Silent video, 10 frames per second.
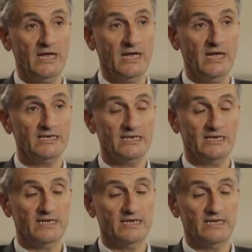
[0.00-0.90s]
and
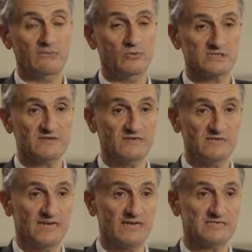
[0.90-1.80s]
in the more severe
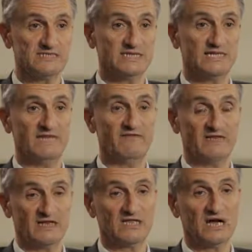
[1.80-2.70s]
cases it can
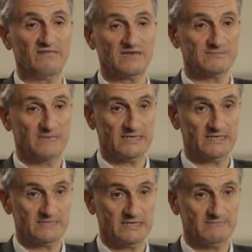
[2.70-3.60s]
affect life
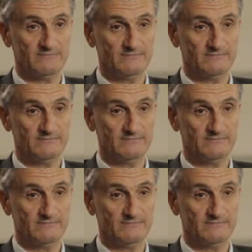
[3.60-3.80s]
expectancy.